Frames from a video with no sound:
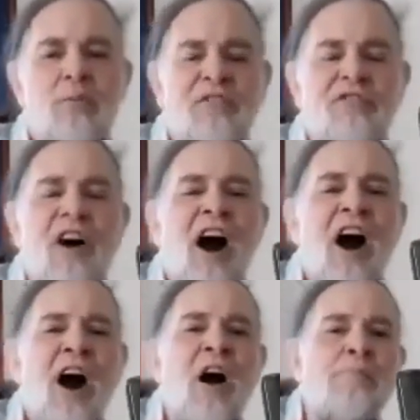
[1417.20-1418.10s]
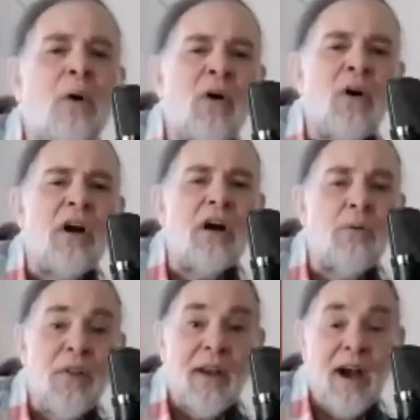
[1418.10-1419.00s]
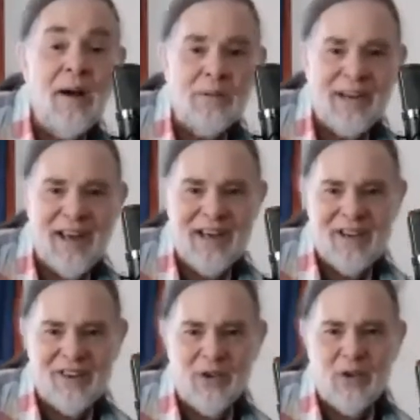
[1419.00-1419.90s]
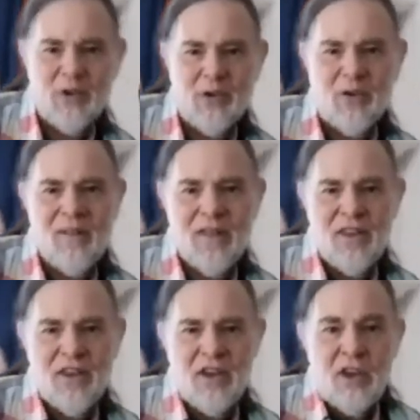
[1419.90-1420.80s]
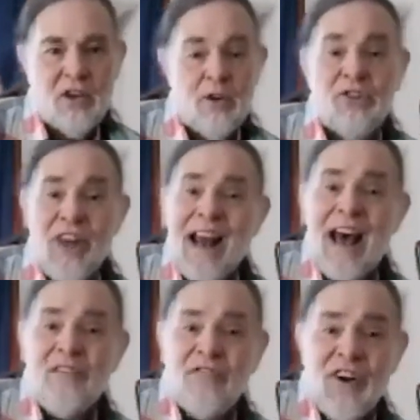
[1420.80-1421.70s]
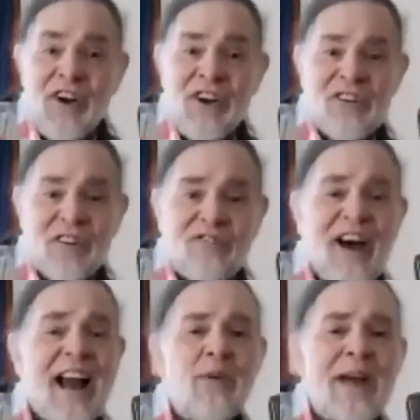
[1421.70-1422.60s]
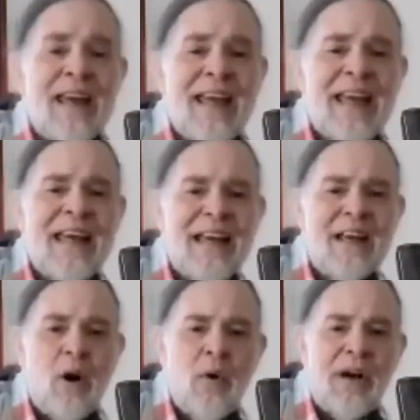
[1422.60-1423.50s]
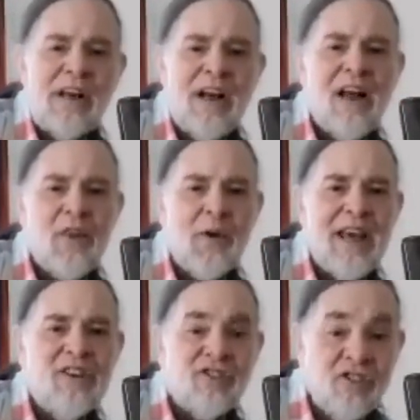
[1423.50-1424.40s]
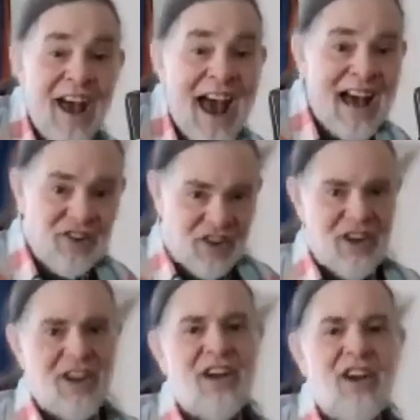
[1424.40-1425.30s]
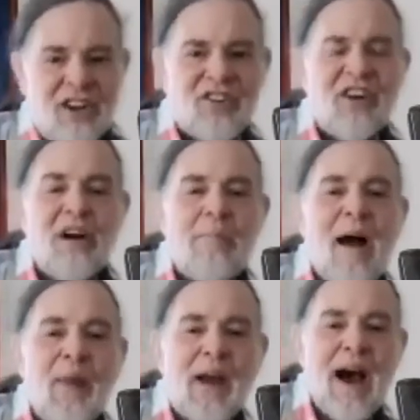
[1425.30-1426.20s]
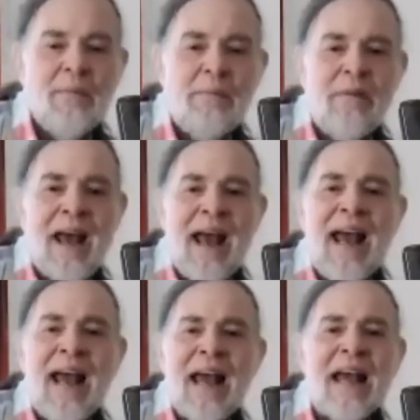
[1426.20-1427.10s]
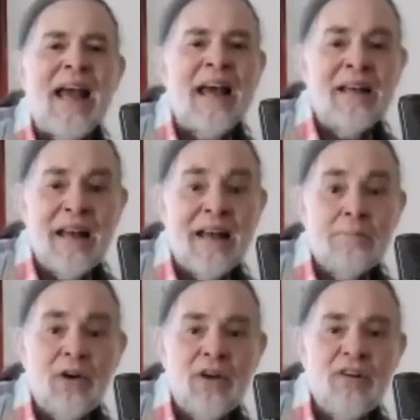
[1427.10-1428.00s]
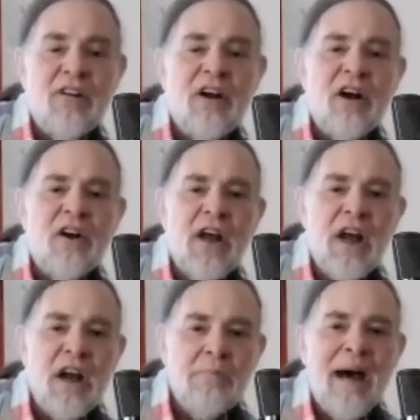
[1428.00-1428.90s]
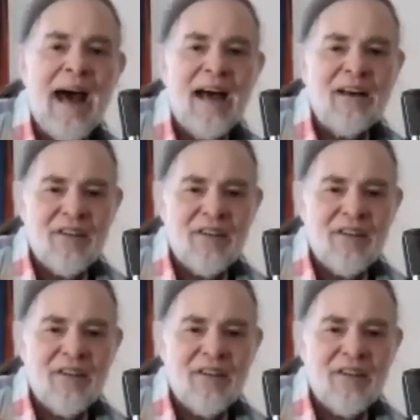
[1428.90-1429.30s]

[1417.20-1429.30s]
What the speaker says: Farm boy with a complicated soul, who set out first to follow in a Woody Guthrie's tracks, to sing about the common man and the burdens on their backs.